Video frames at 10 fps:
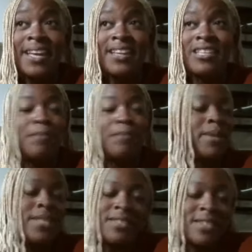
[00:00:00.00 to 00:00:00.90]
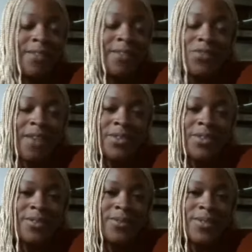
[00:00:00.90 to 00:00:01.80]
to the places that I've traveled
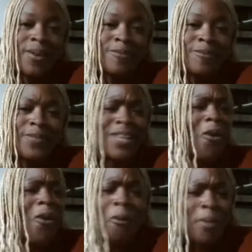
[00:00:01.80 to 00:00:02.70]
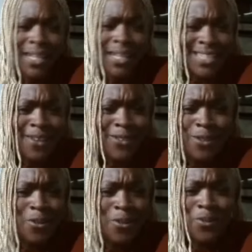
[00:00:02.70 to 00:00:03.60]
to so it all plays out
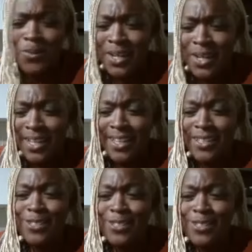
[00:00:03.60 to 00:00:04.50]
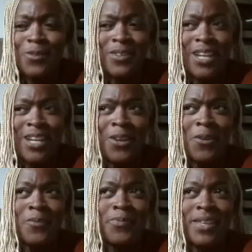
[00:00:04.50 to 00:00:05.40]
so so you
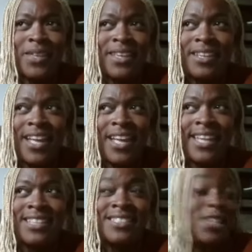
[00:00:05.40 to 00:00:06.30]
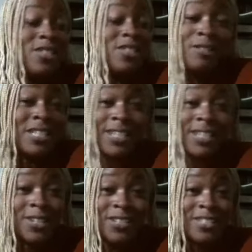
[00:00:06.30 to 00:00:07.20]
know I guess dish to
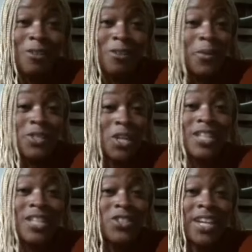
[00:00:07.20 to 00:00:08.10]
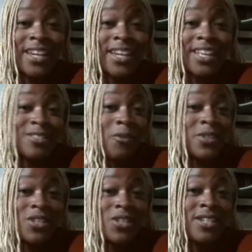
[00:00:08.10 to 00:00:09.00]
dish, it's always changing. It's always
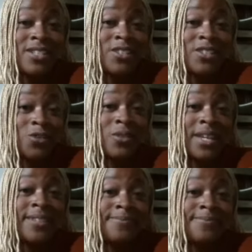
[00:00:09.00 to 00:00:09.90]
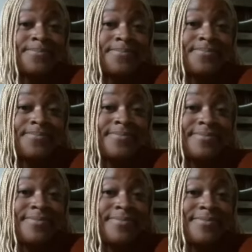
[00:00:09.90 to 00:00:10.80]
changing, truly. Yeah, I like